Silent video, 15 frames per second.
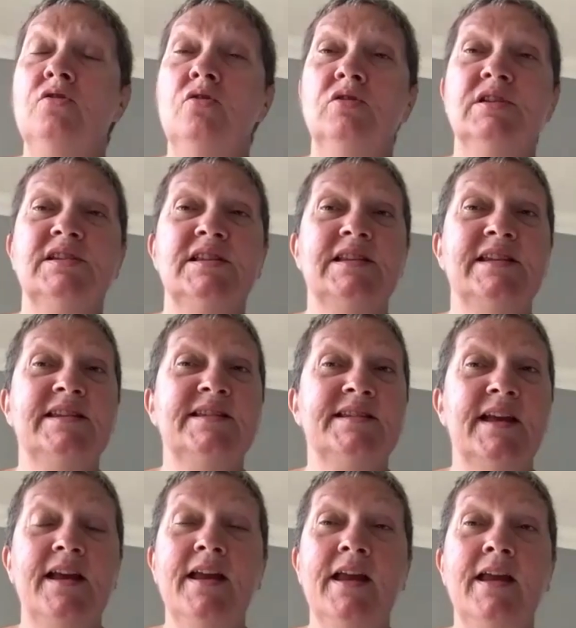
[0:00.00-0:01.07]
honestly
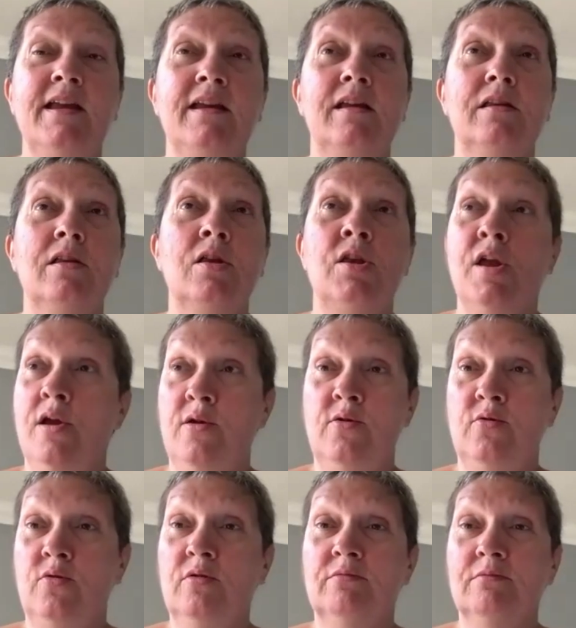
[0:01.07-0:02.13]
say
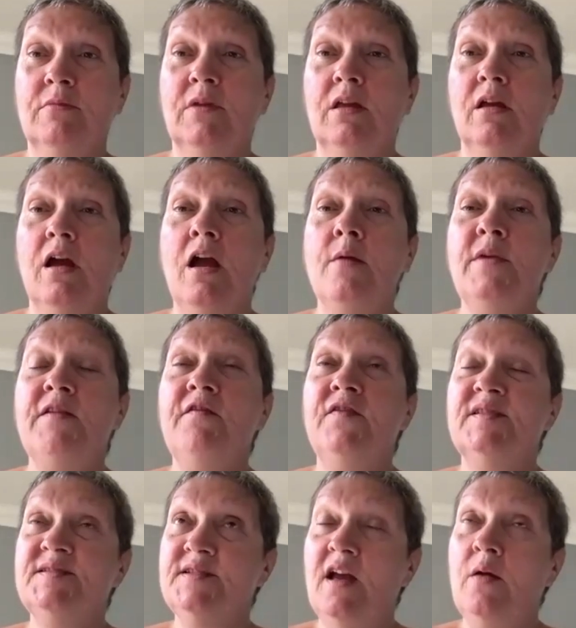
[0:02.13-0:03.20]
no. Okay. I mean, for
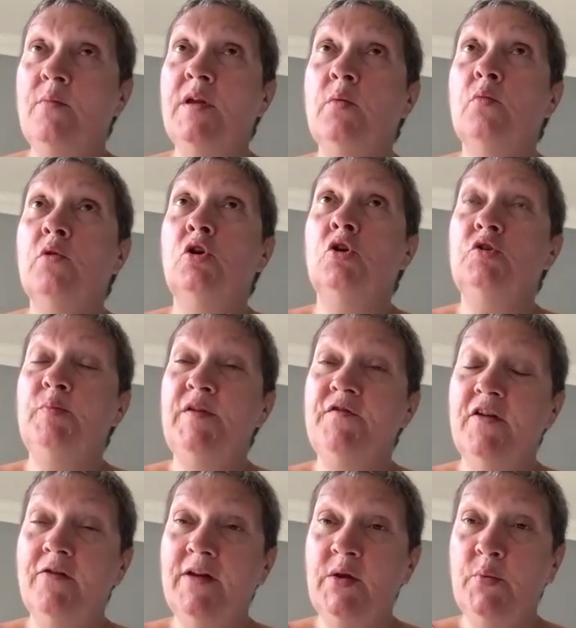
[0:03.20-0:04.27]
some it could be
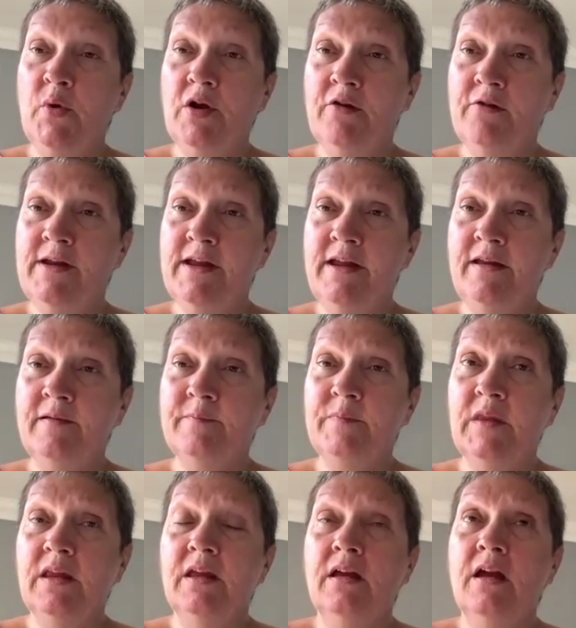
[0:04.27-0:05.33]
very worrying,
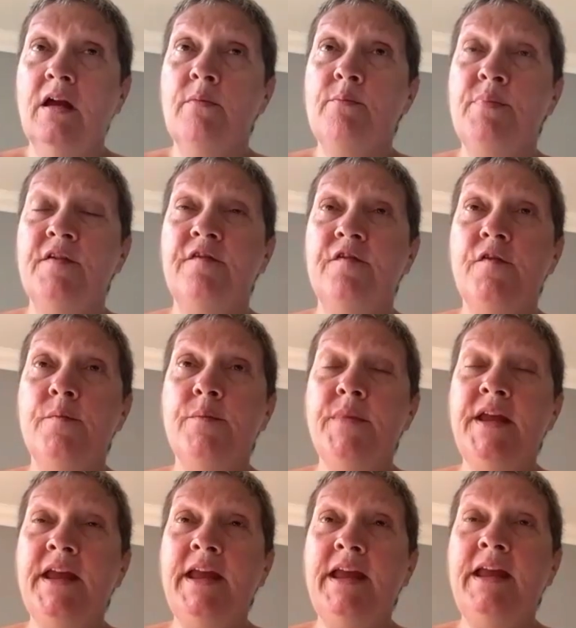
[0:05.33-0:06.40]
um, but for
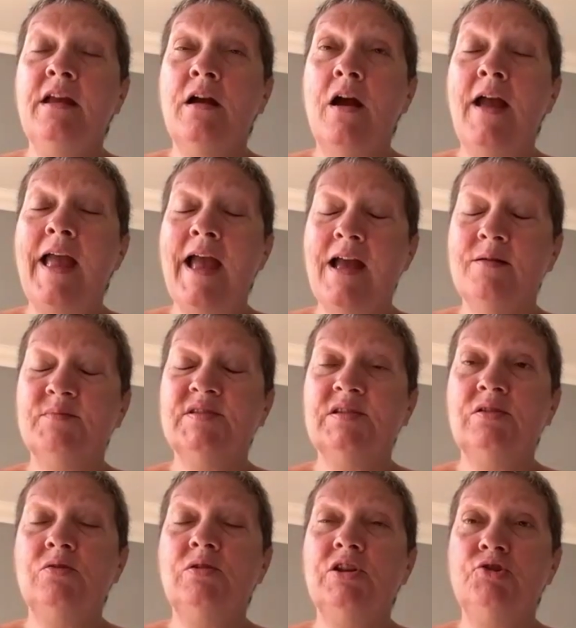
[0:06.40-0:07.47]
me, I
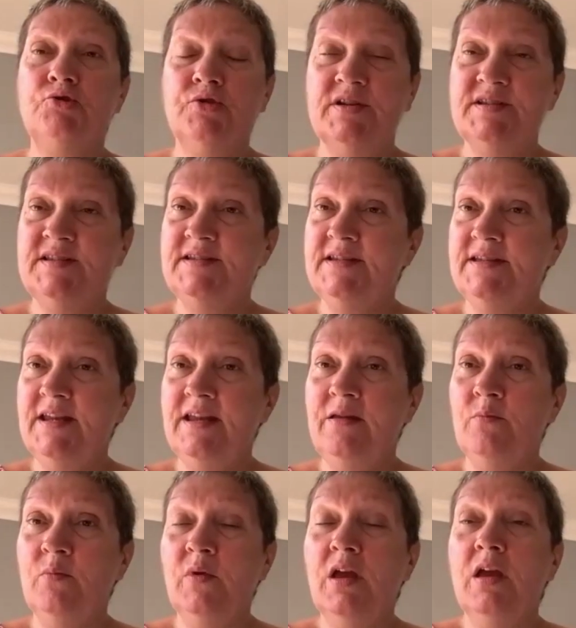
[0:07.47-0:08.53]
absolutely trusted
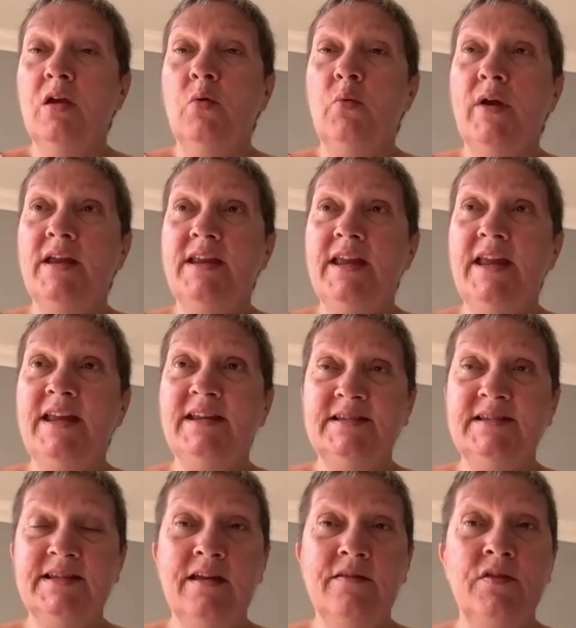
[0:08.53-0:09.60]
him when he
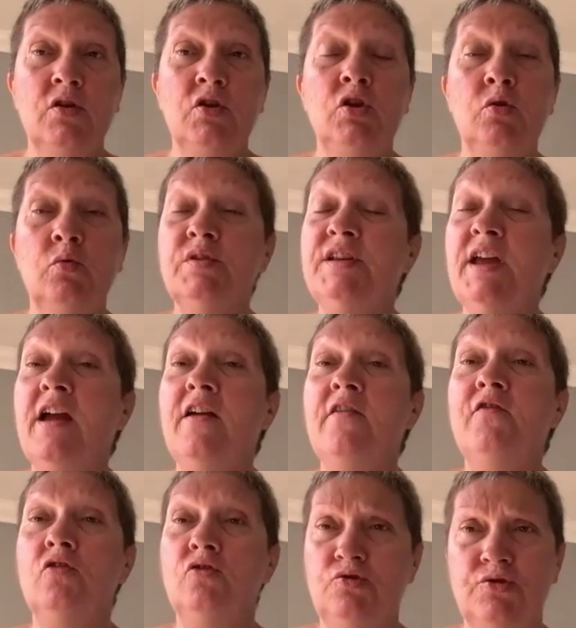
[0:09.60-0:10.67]
said that you would have
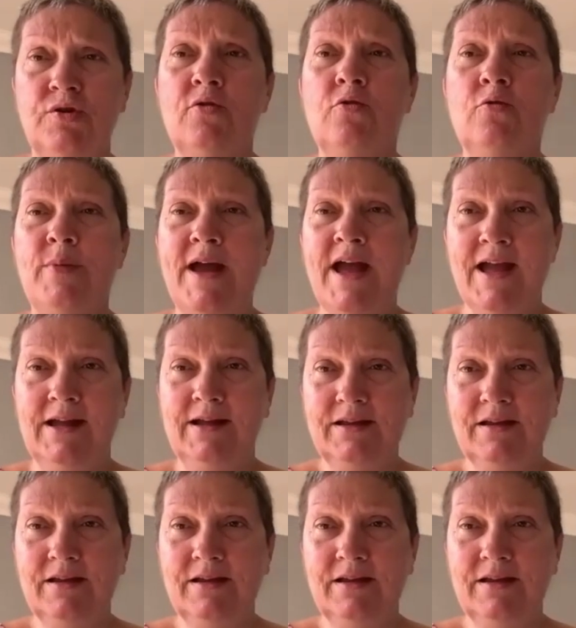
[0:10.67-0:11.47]
control back